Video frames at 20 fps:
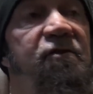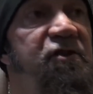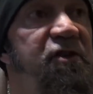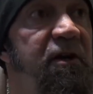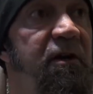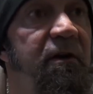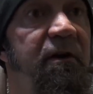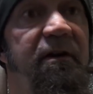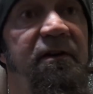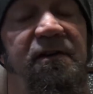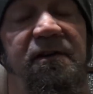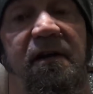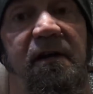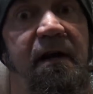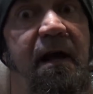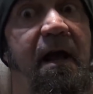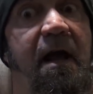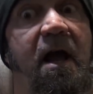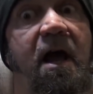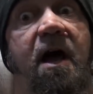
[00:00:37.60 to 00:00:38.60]
know Jerry is
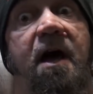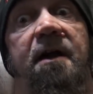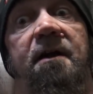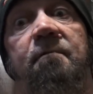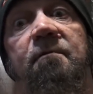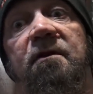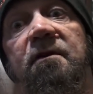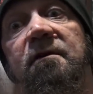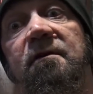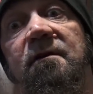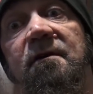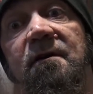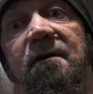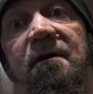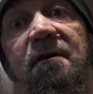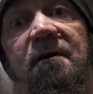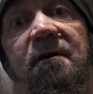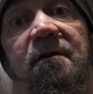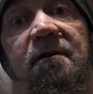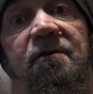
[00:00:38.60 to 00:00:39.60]
like adamant,
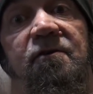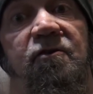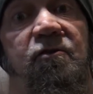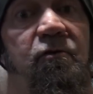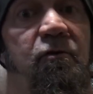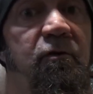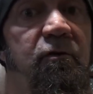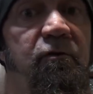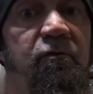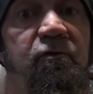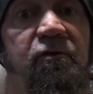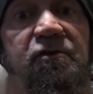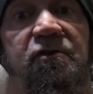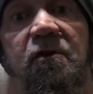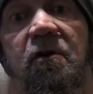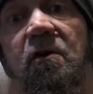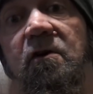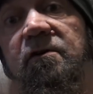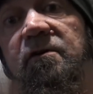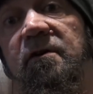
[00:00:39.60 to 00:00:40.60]
you'll lose
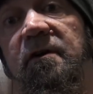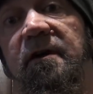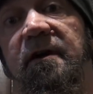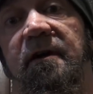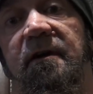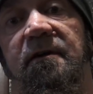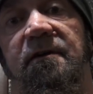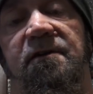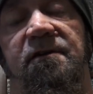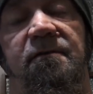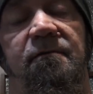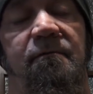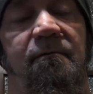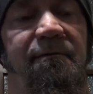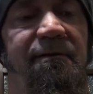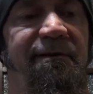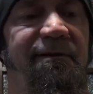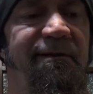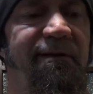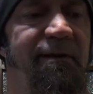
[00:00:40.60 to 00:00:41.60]
all your gains.
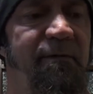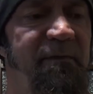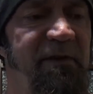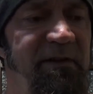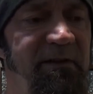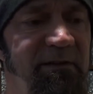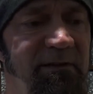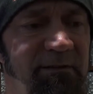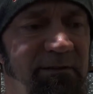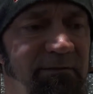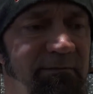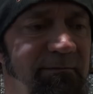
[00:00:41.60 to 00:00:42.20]
Well, I mean,